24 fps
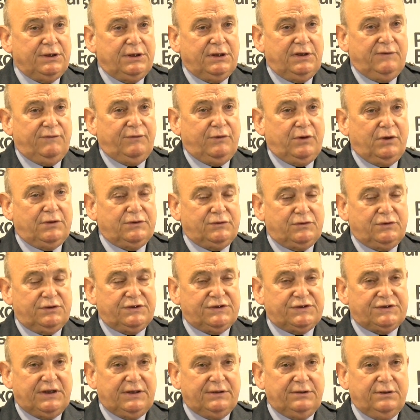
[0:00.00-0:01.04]
if we're going to
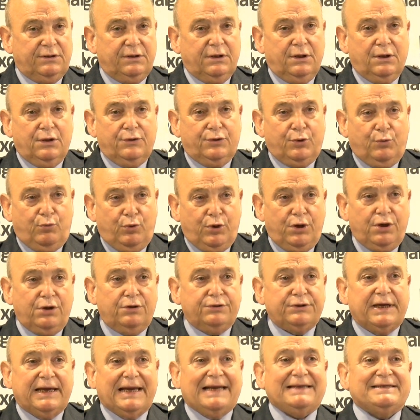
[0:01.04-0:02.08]
understand the
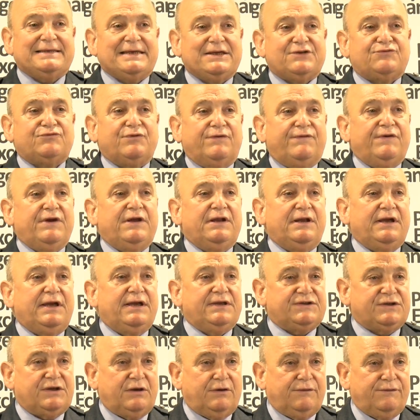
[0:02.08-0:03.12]
world as it's revealing
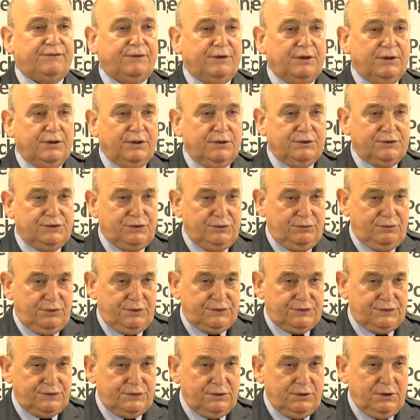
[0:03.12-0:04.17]
itself to
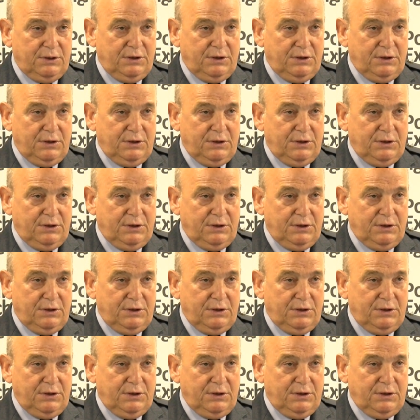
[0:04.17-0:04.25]
us.